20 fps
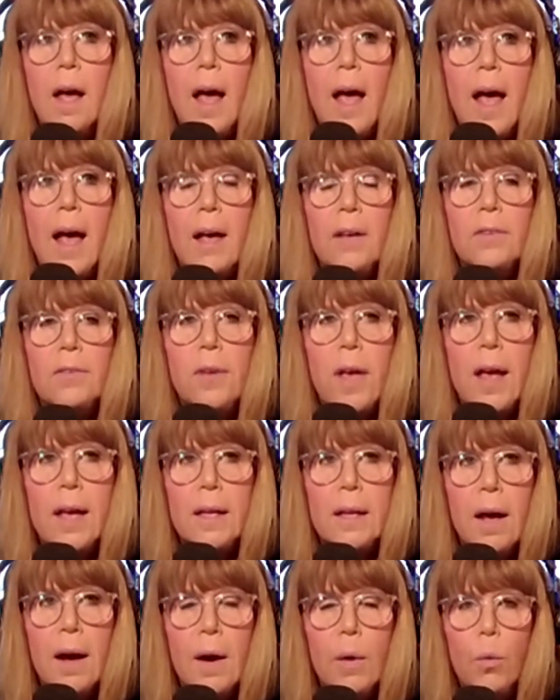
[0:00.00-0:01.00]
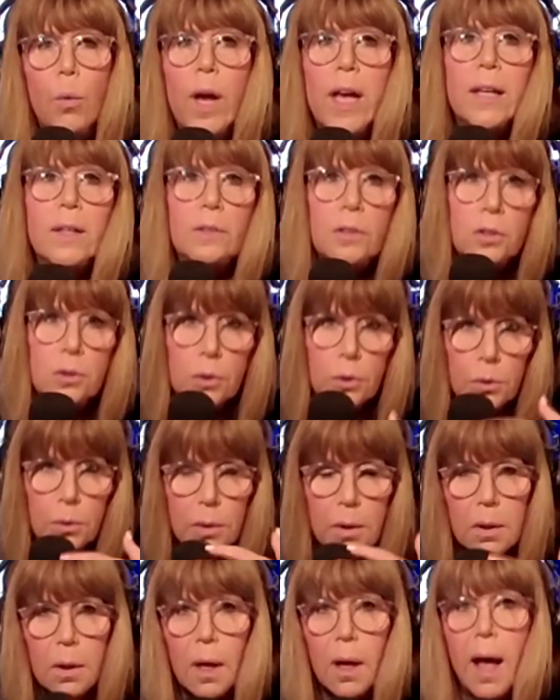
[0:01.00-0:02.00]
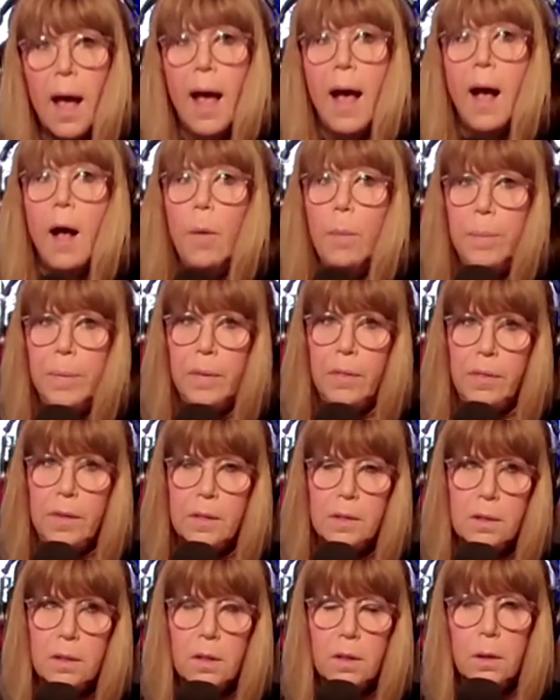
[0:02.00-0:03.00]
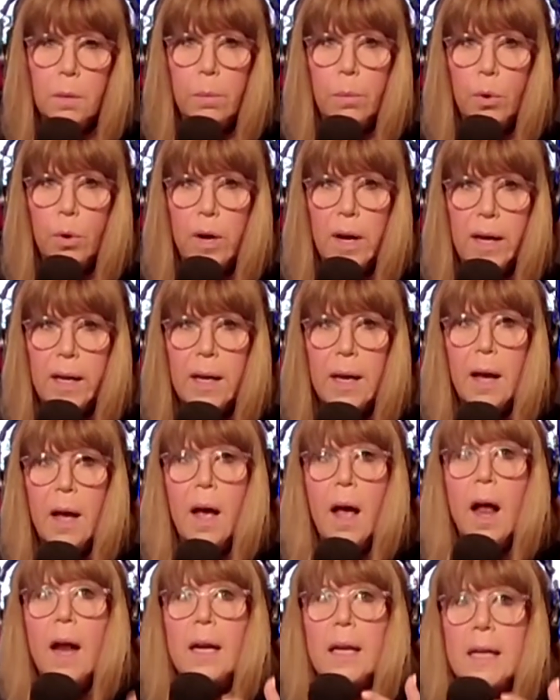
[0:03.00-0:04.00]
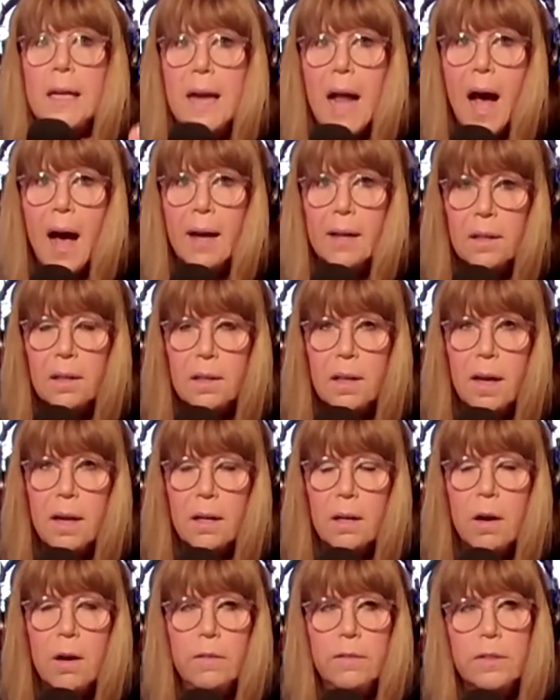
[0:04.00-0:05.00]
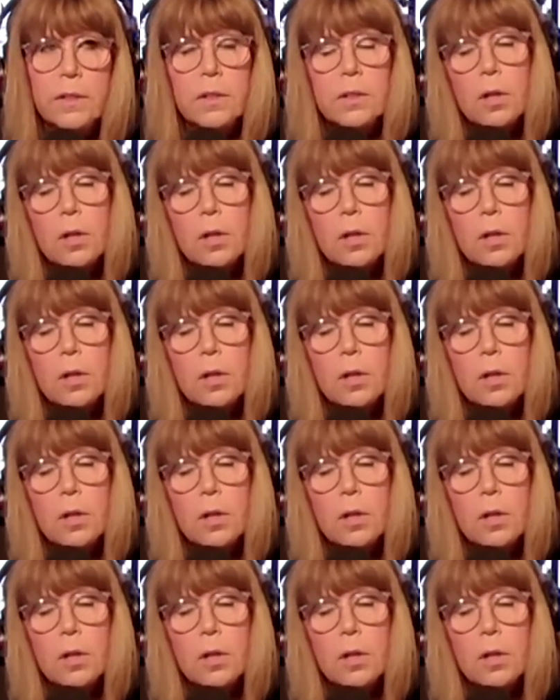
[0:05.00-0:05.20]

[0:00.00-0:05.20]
as a way to help this little boy not get COVID.